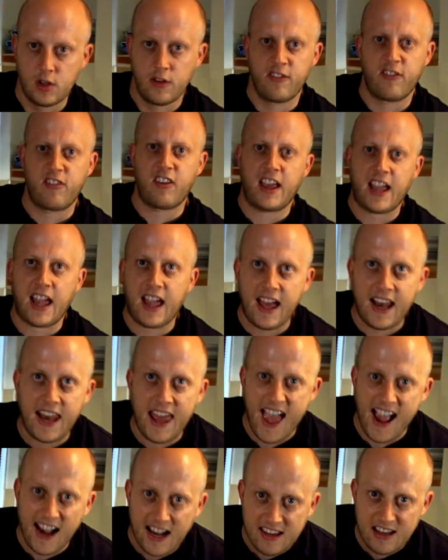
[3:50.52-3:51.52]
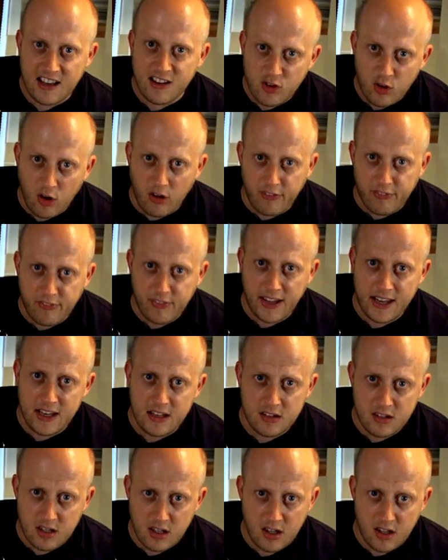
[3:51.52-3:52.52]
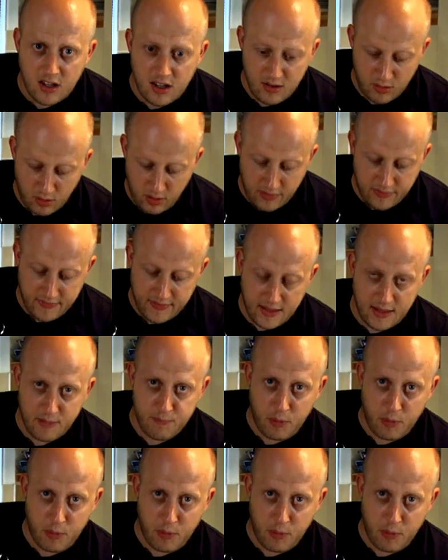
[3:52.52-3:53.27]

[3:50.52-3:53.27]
Flick any excess off into the